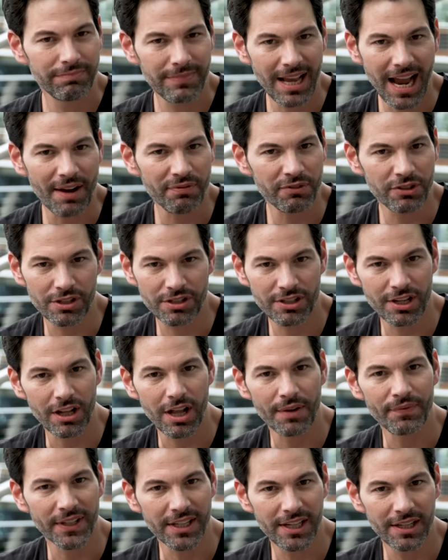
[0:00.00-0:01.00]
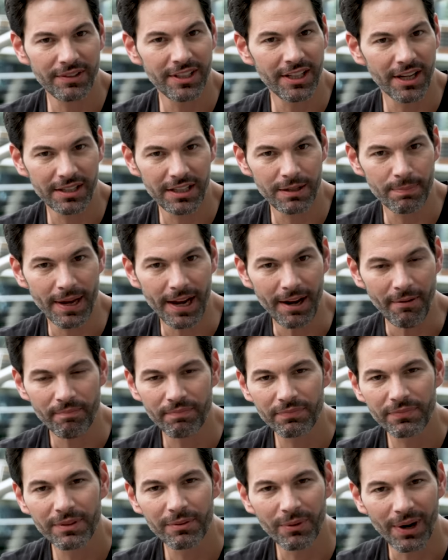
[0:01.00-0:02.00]
have to sell off a kidney on eBay,
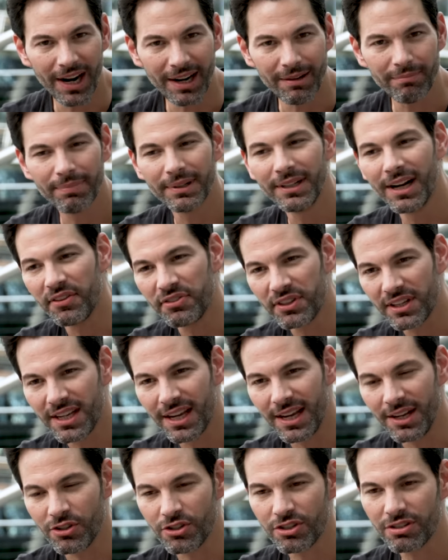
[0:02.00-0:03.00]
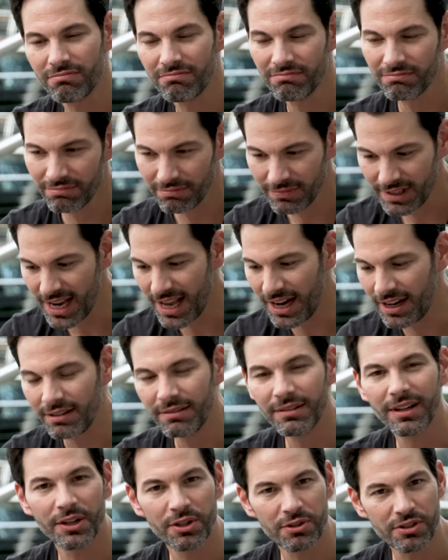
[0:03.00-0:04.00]
right? But not the case.
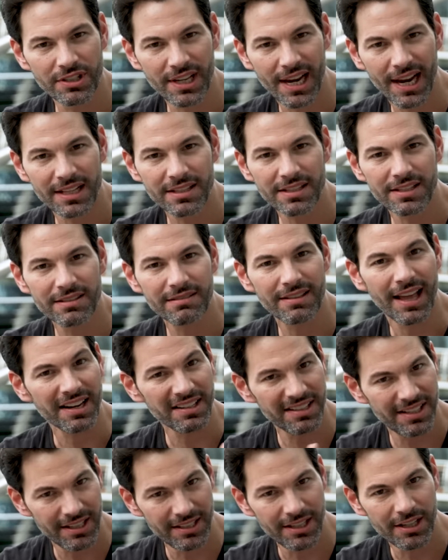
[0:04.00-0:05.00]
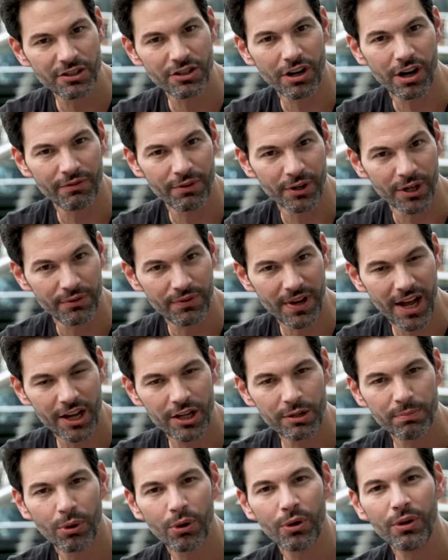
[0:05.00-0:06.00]
Canon understands that kidneys are very
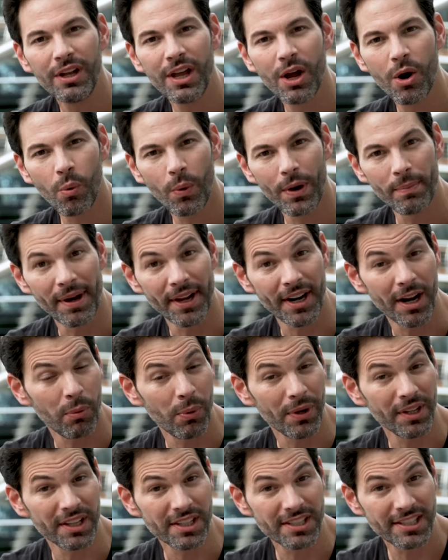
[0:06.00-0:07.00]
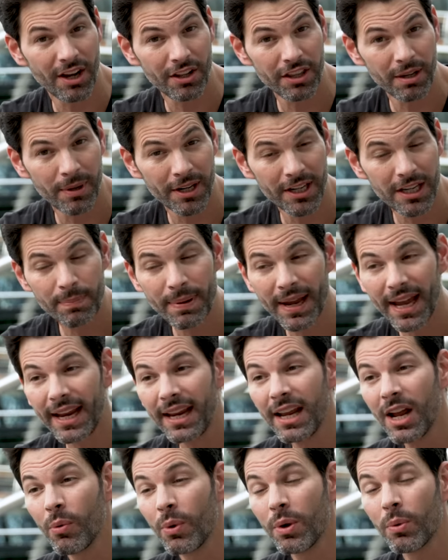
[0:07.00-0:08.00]
valuable. We might not wanna sell them on
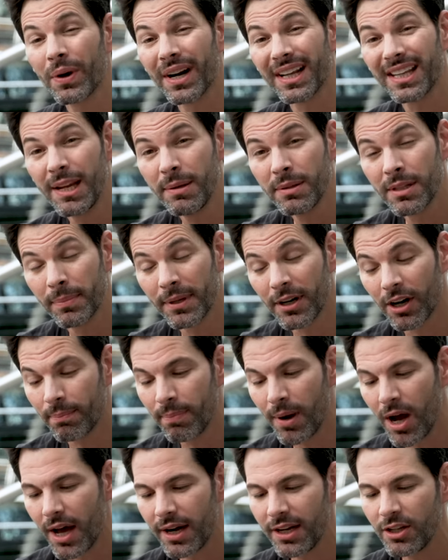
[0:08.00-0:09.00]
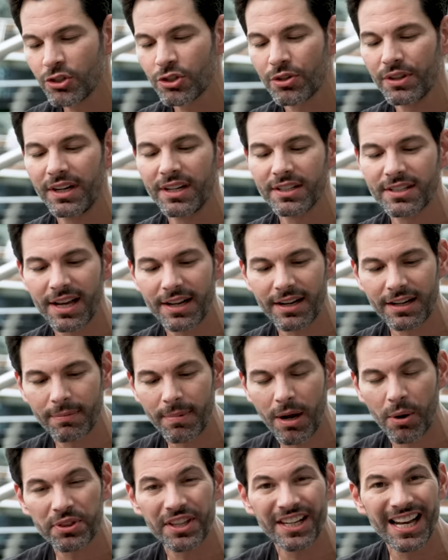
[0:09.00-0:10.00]
eBay. We wanna keep them in our body. So they decided to
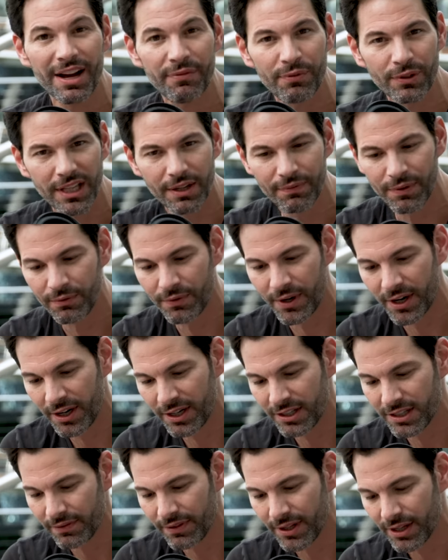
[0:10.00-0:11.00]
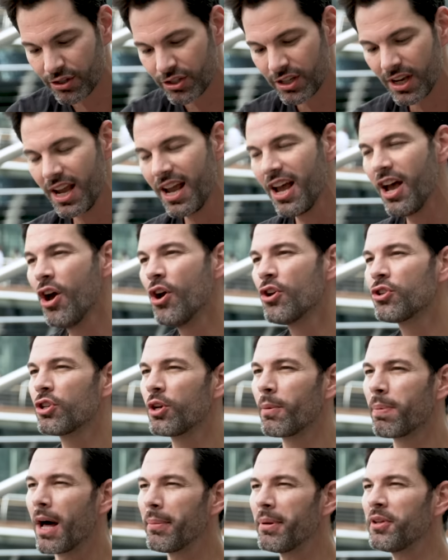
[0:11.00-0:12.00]
come out with an F11 variant of this. So
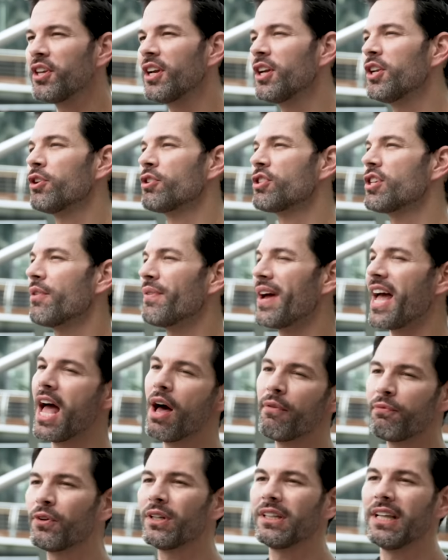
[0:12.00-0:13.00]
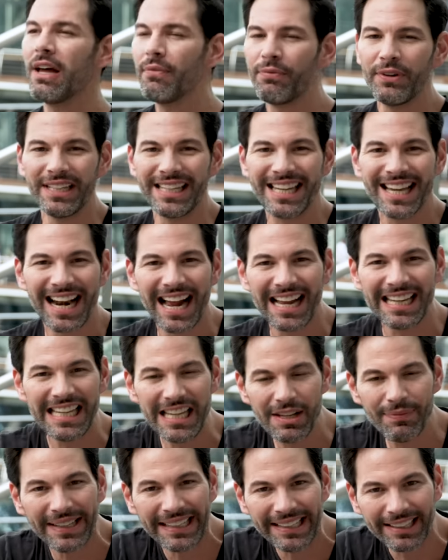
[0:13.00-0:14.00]
you're probably thinking to yourself, F11, can I
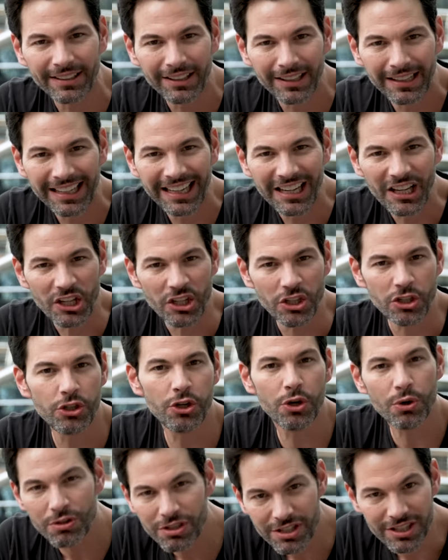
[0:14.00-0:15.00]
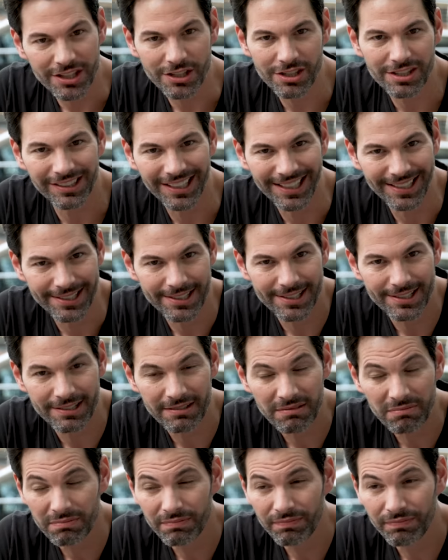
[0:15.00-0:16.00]
even use this lens?